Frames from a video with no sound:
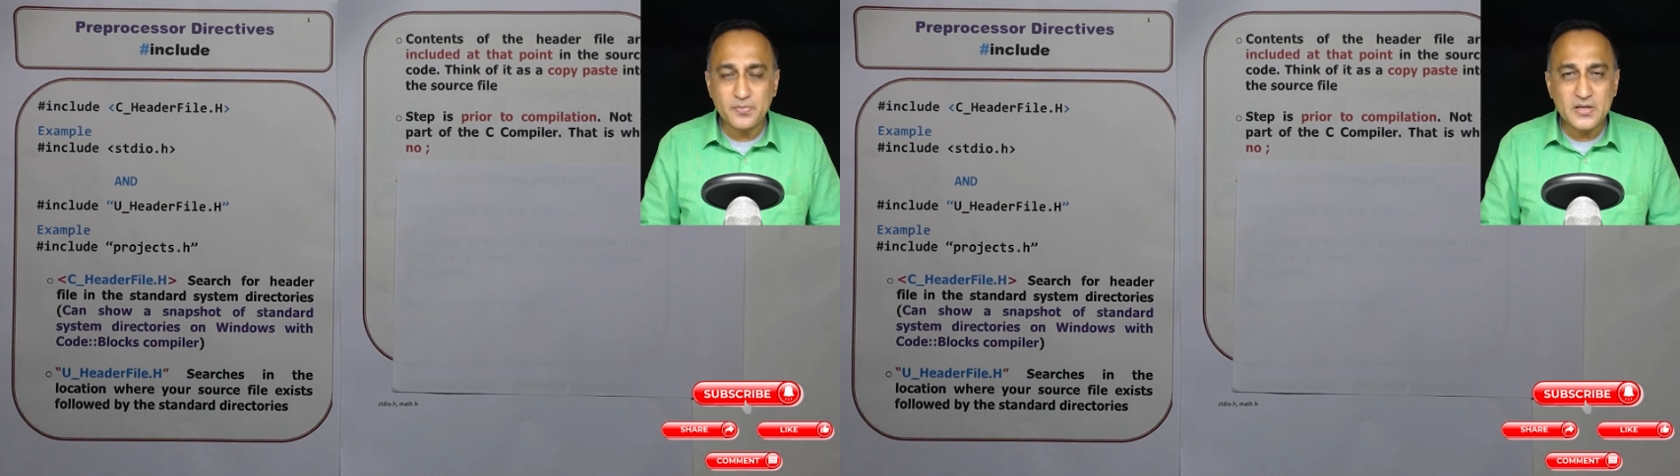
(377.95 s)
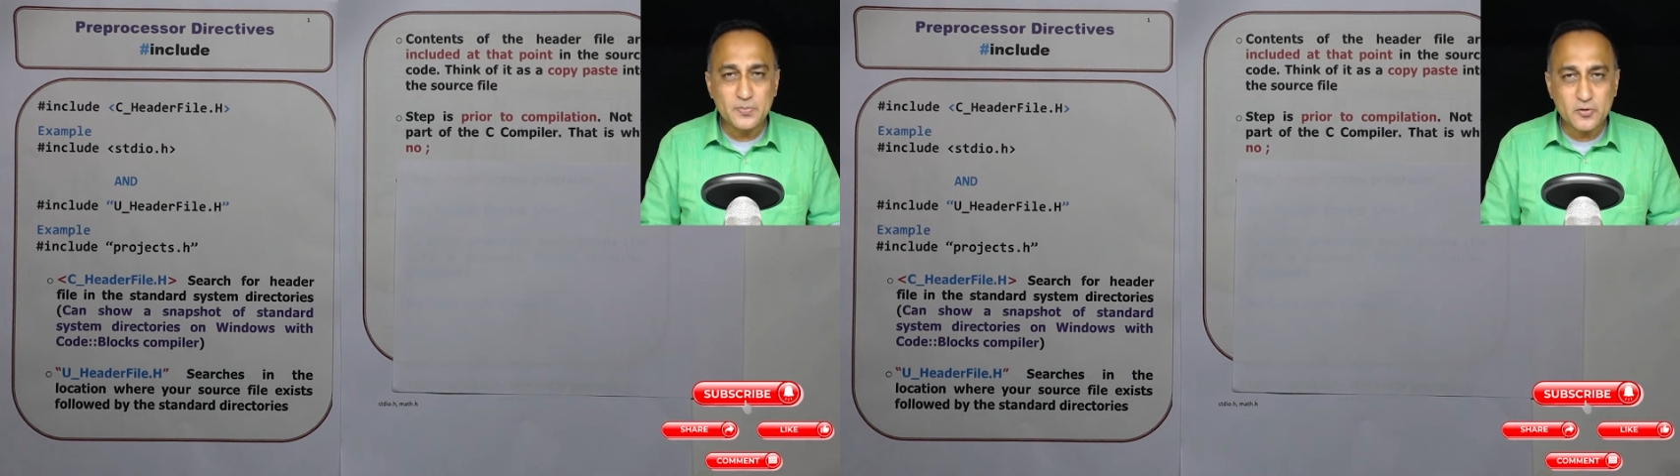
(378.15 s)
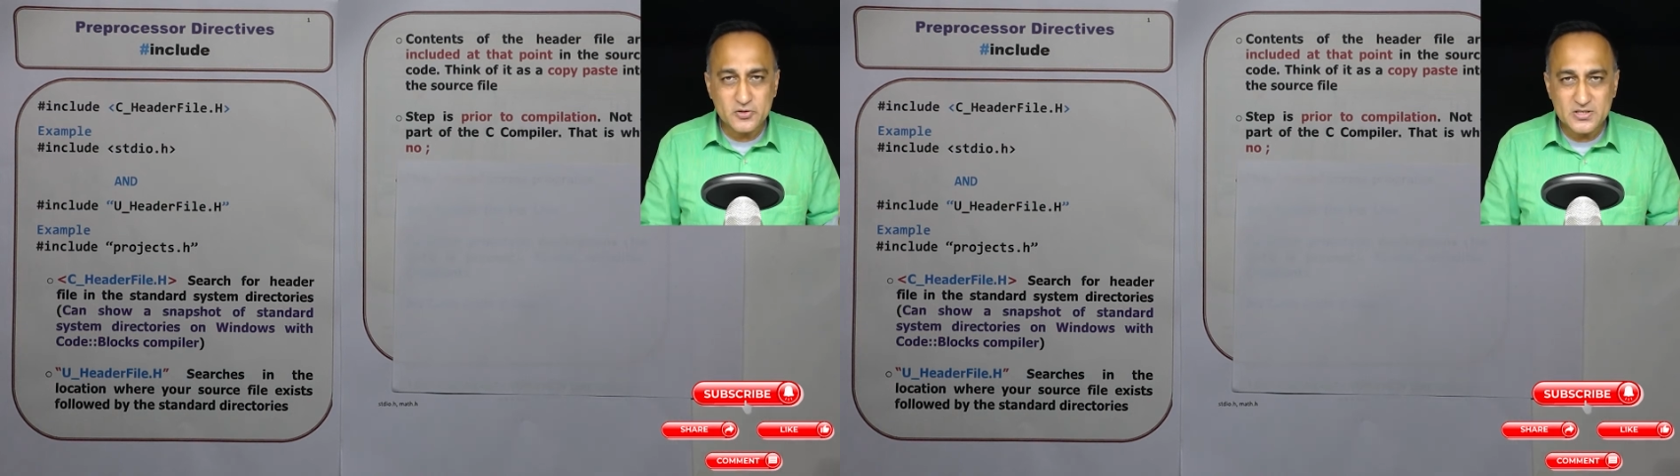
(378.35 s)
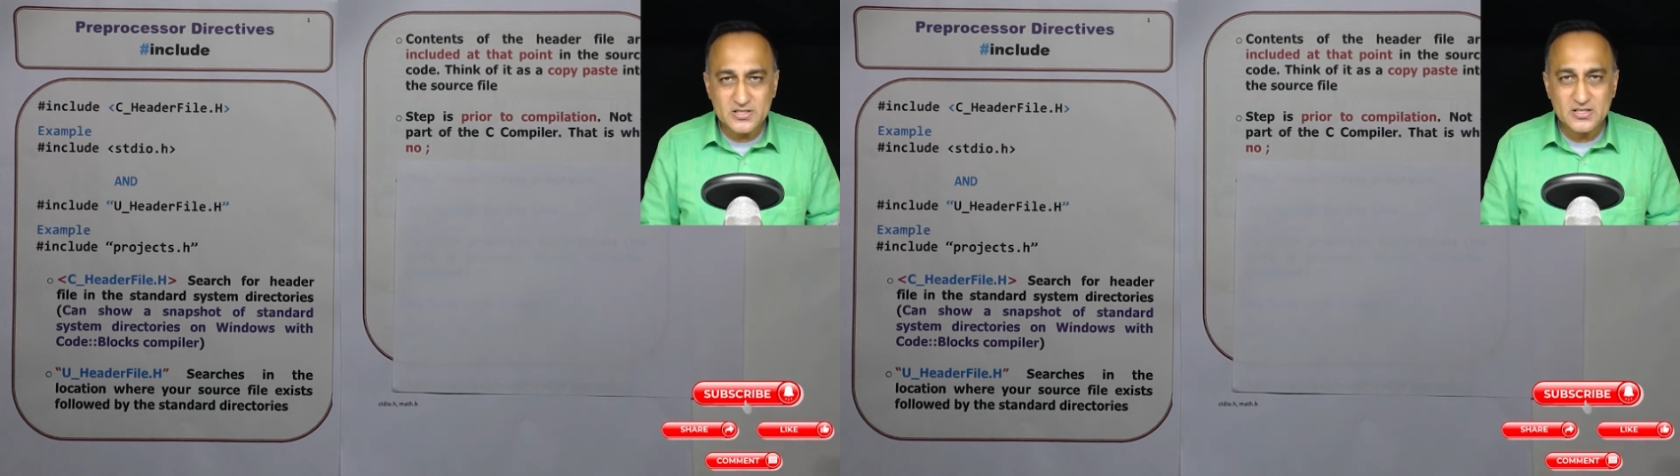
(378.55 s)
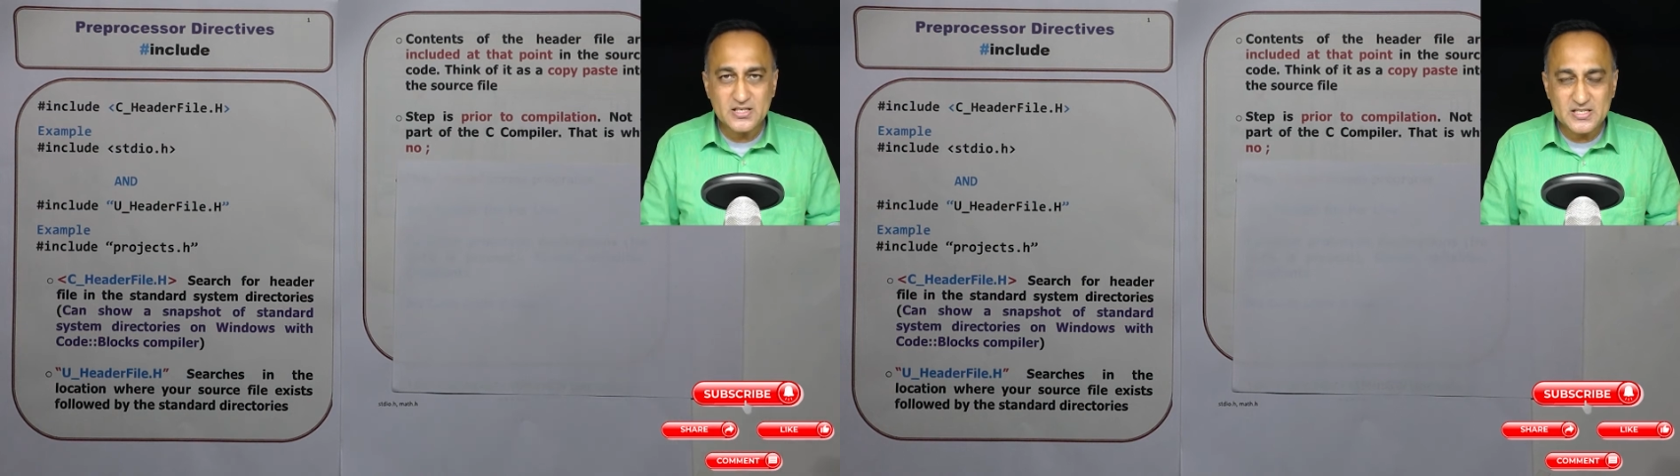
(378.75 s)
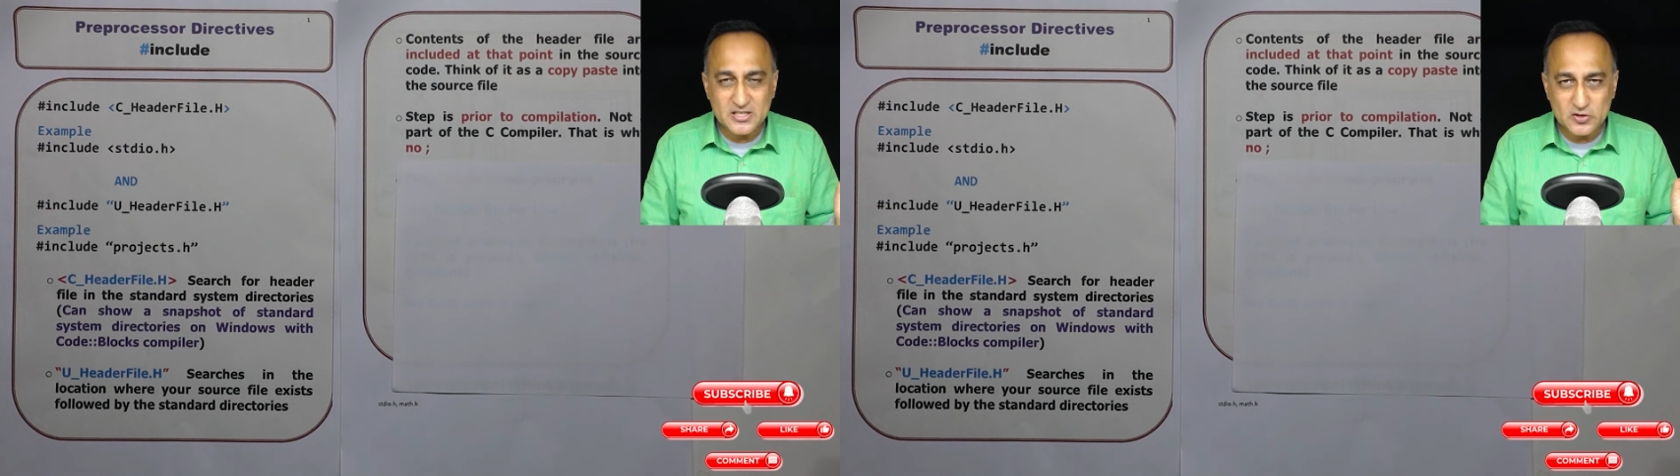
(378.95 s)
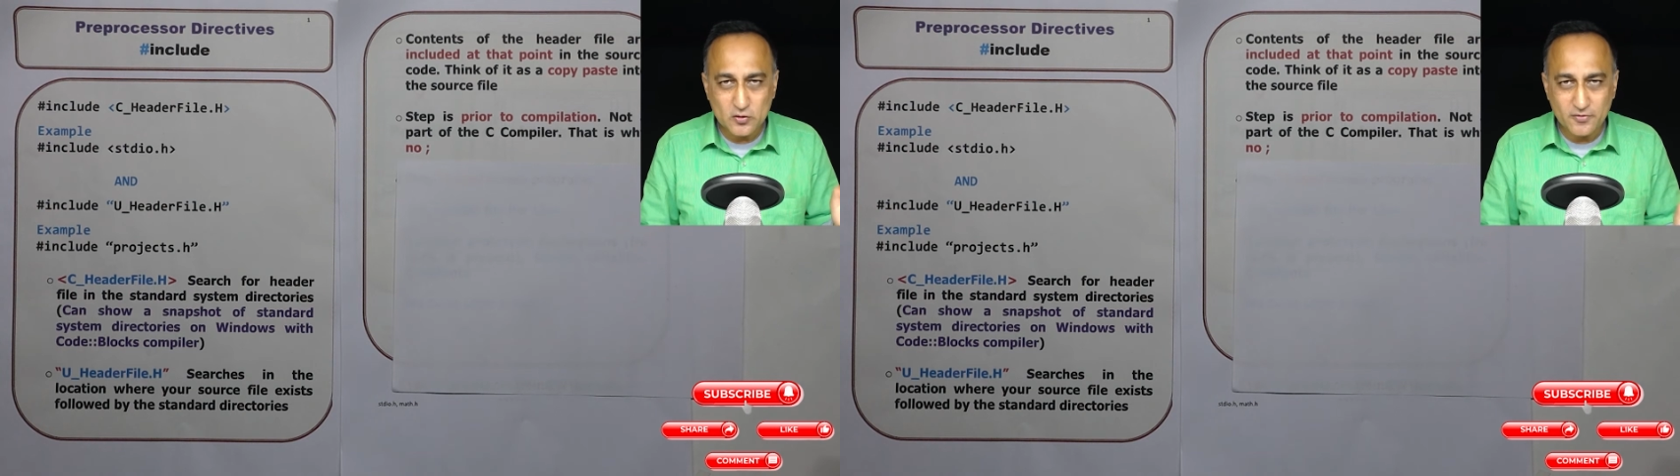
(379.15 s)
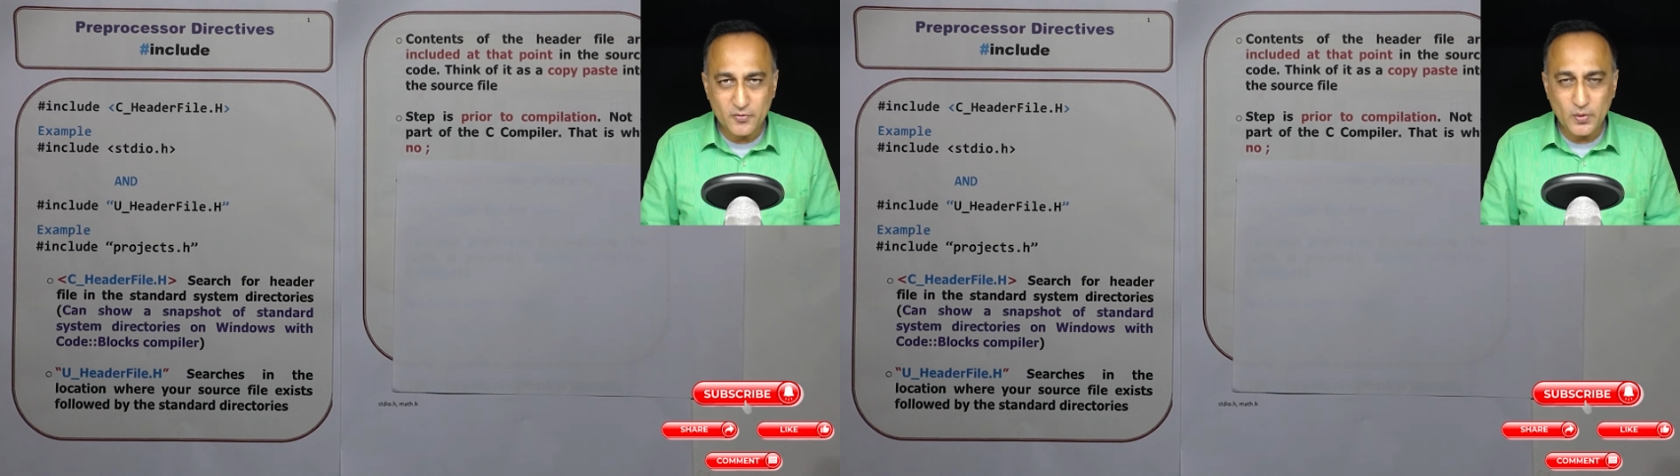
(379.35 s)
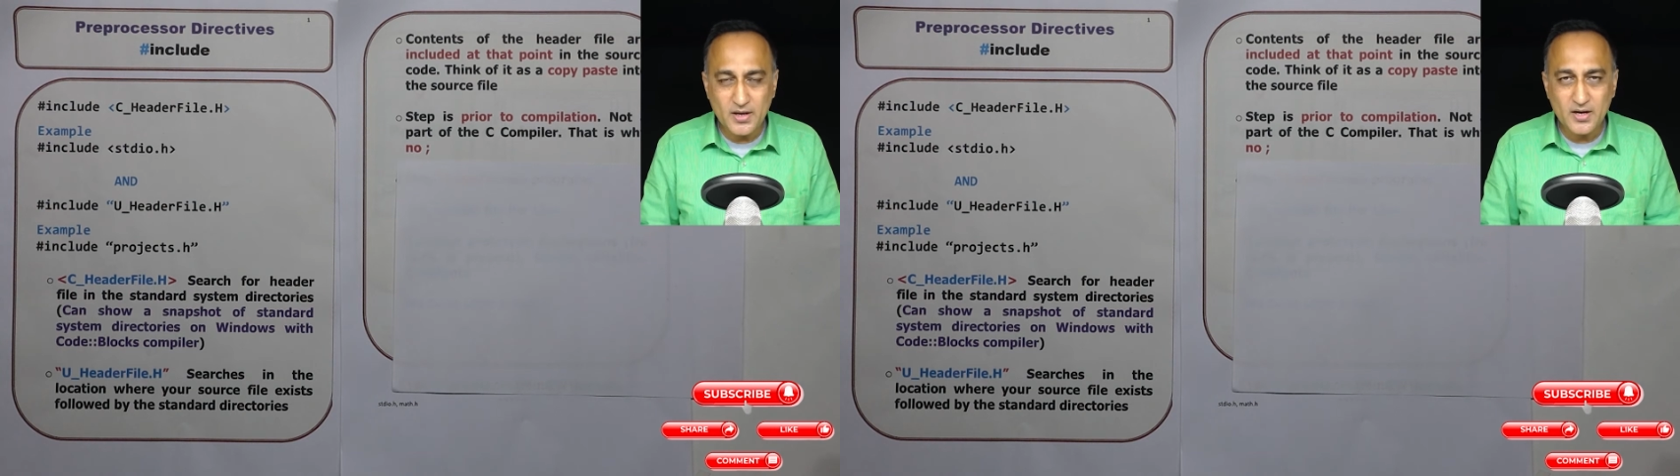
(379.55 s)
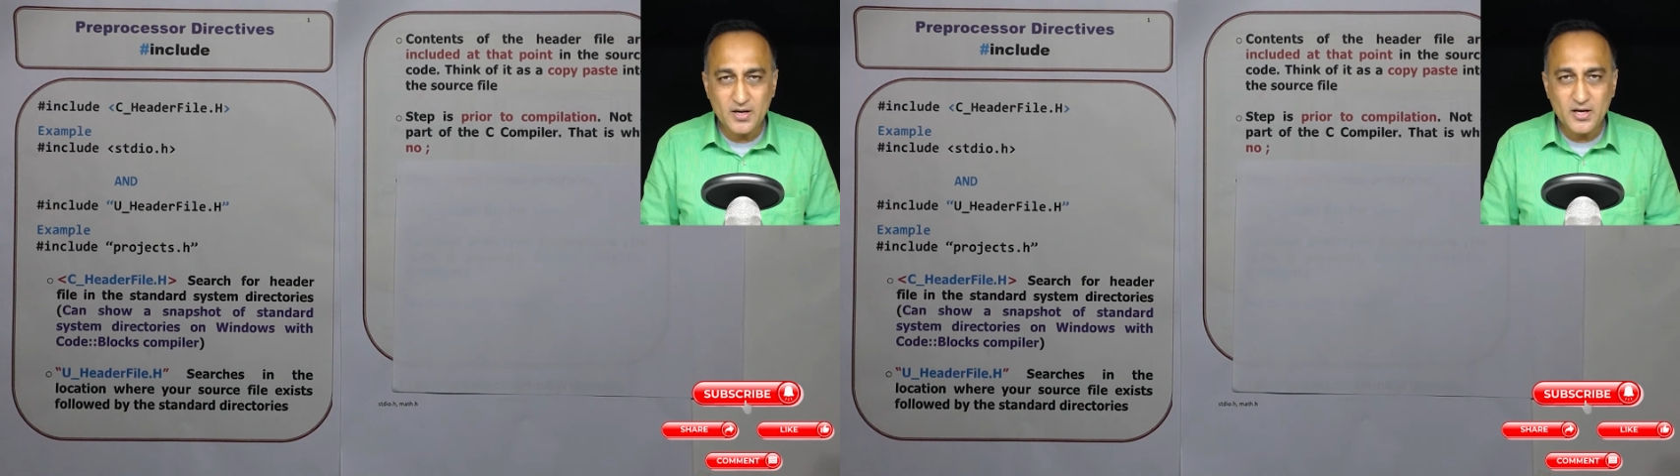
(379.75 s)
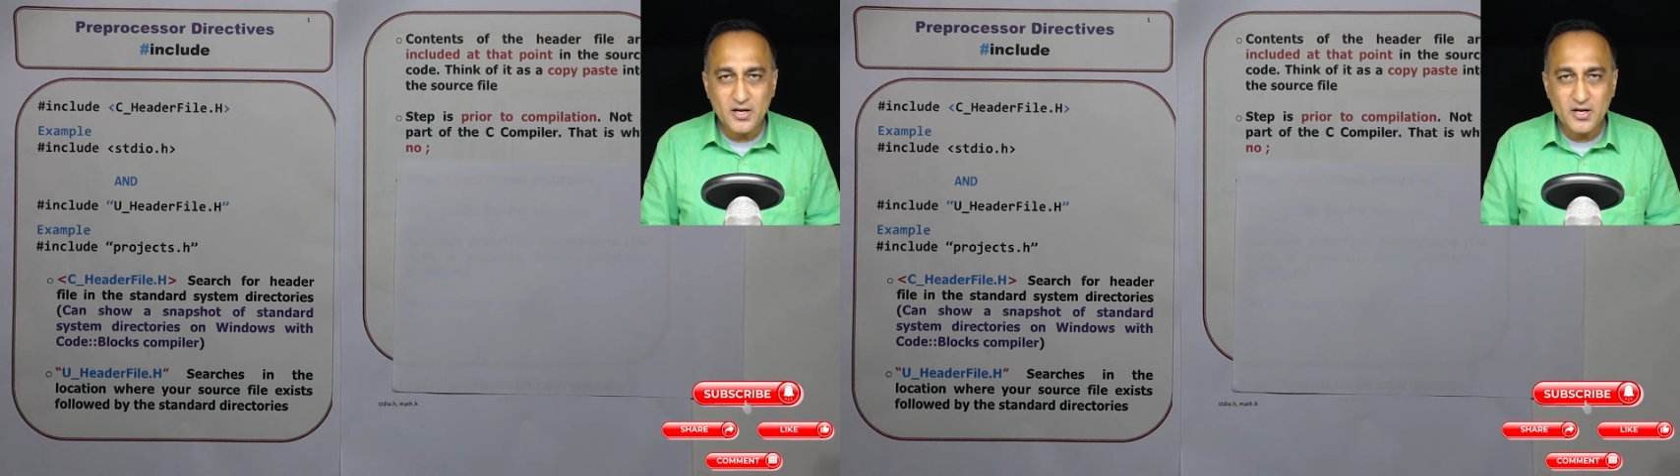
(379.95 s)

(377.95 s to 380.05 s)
preprocessor is a software